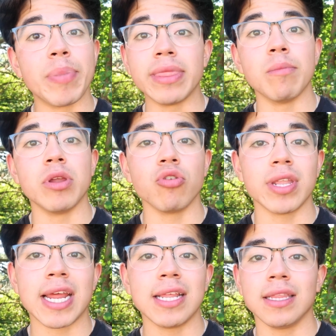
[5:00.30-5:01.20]
in the middle of the
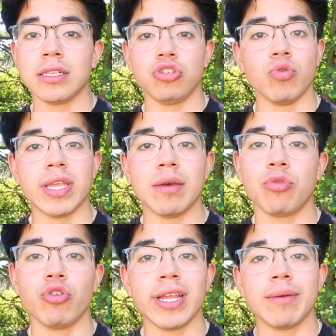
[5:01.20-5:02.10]
night, 2 a.m.,
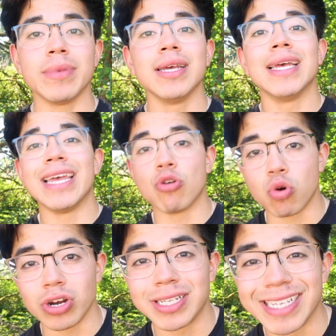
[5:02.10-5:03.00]
3 a.m., in
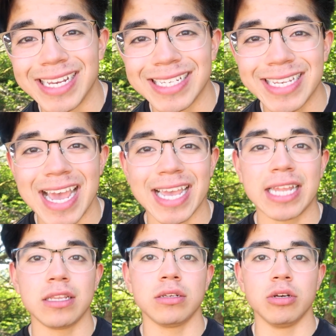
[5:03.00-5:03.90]
order to get a snack,
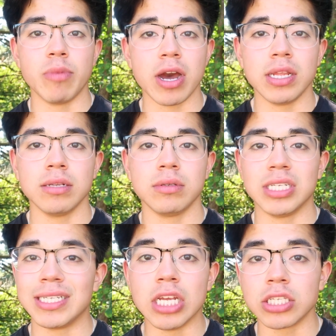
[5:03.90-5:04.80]
and your body
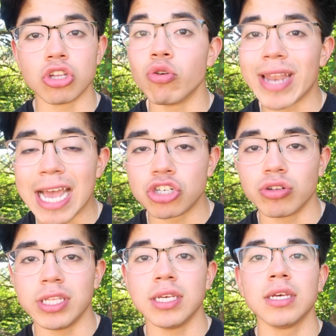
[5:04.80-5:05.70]
just does so
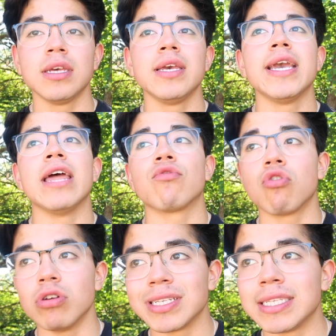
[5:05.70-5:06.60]
naturally. And of
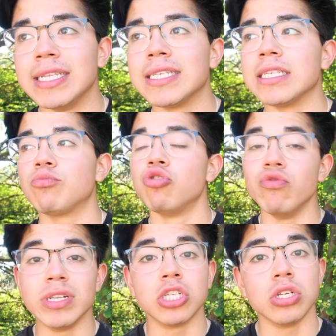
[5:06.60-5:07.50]
course, this is
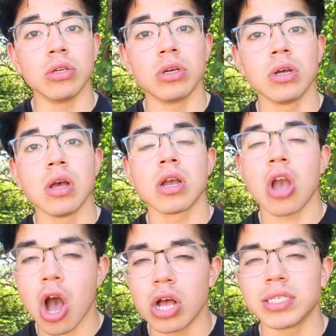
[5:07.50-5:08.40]
proven to
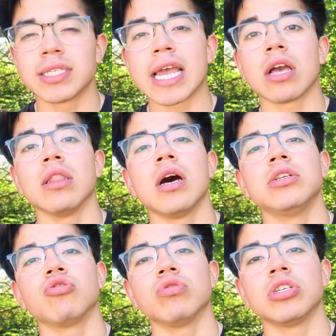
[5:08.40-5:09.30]
cause
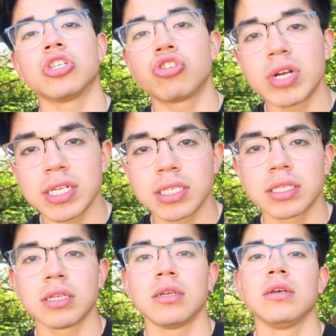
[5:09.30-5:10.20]
psychological
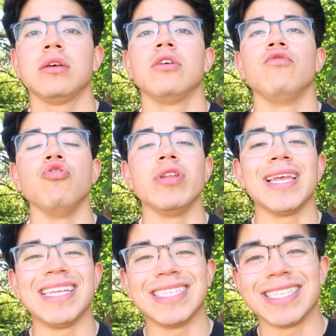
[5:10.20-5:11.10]
distress, food
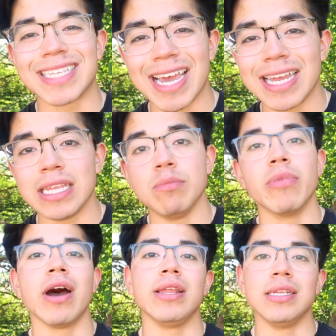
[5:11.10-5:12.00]
anxiety,
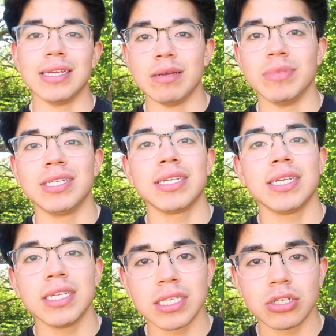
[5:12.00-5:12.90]
body image
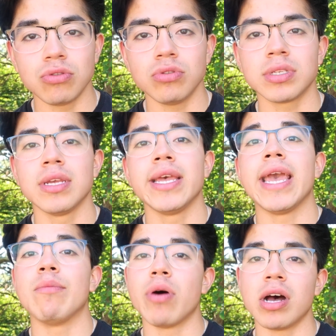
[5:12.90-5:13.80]
issues,
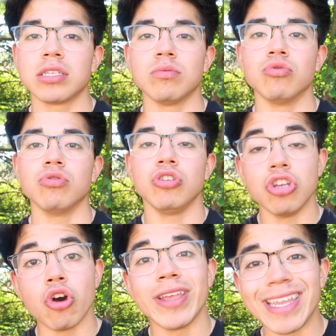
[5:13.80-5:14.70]
and possible,
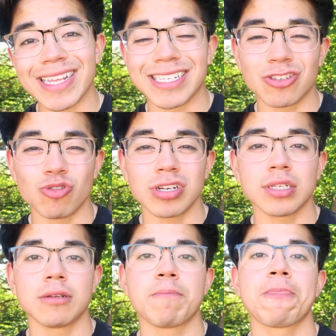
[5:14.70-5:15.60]
eating disorders.